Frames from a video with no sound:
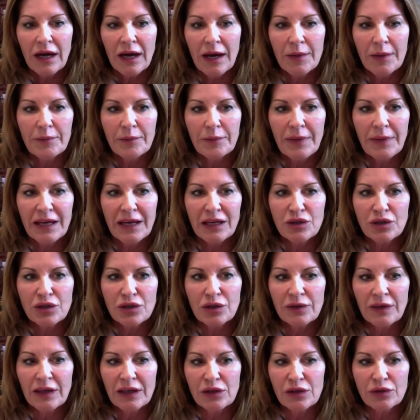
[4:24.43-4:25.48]
make
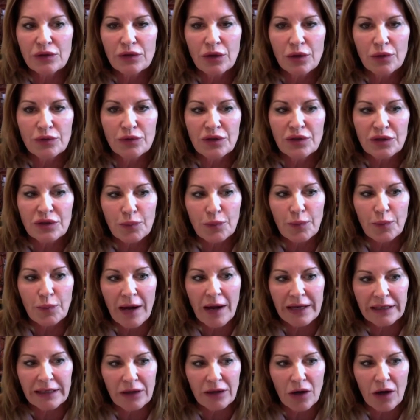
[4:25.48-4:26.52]
sure that you don't just
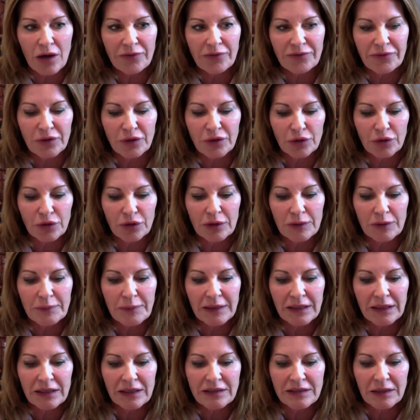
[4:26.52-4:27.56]
write it off for good,
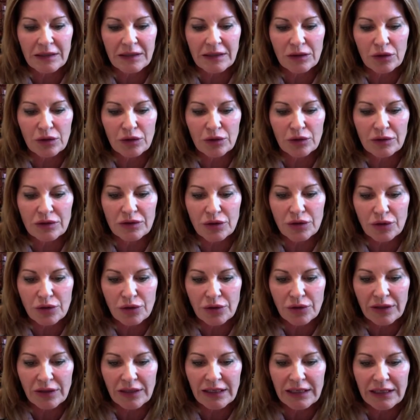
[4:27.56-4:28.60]
because it could
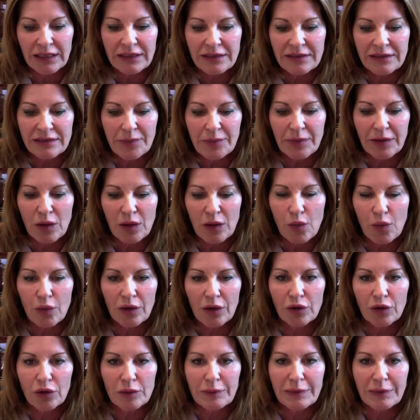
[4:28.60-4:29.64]
turn into something,
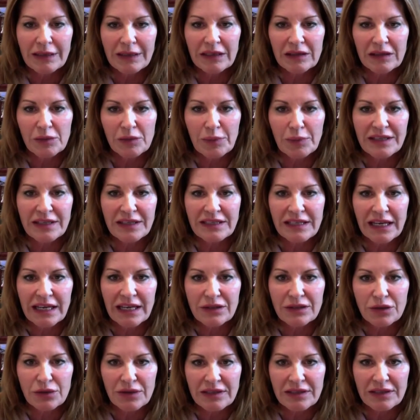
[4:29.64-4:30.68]
or it could be that the breast
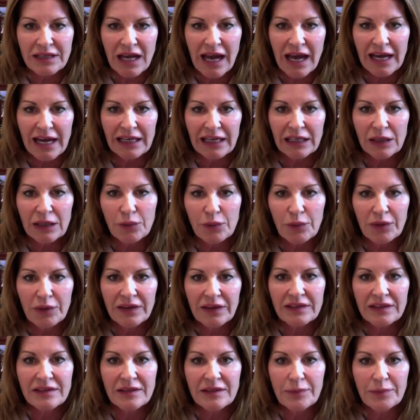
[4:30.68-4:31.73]
cancer is hiding
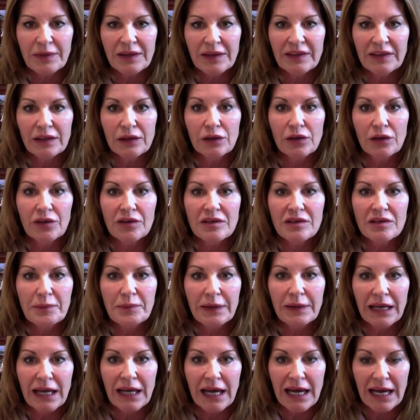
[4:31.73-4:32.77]
within something that looks
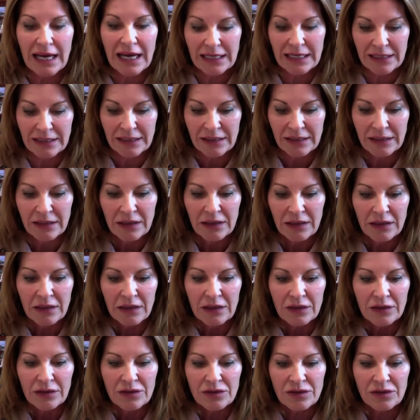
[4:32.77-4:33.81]
benign.
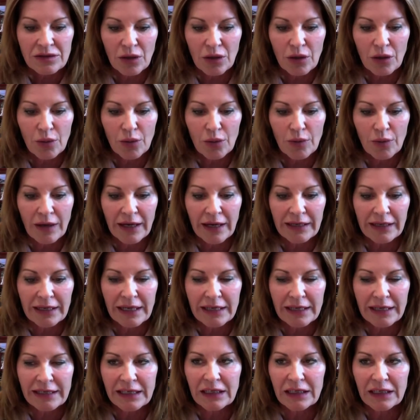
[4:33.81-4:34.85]
So
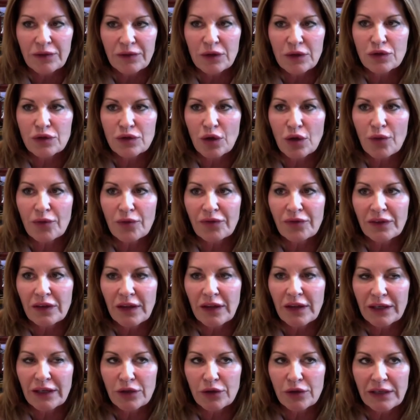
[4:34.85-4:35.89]
again, if you don't feel
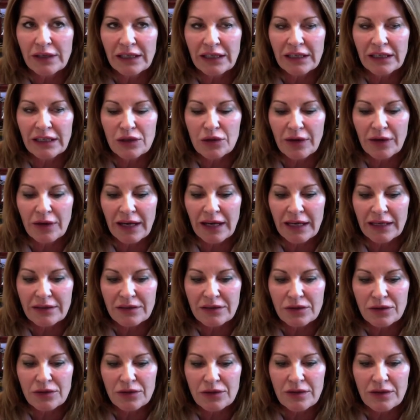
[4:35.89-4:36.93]
like you're getting your
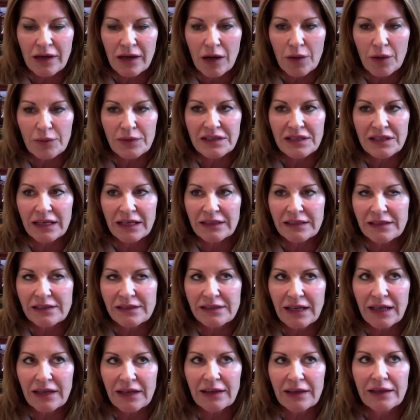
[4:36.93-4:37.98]
answers, I always like to
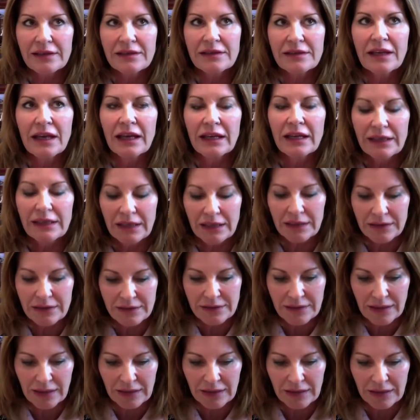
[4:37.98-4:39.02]
say this, get a
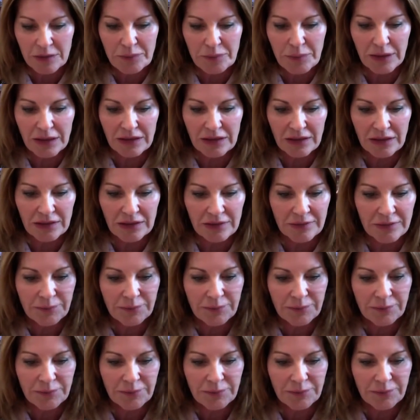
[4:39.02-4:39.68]
second opinion.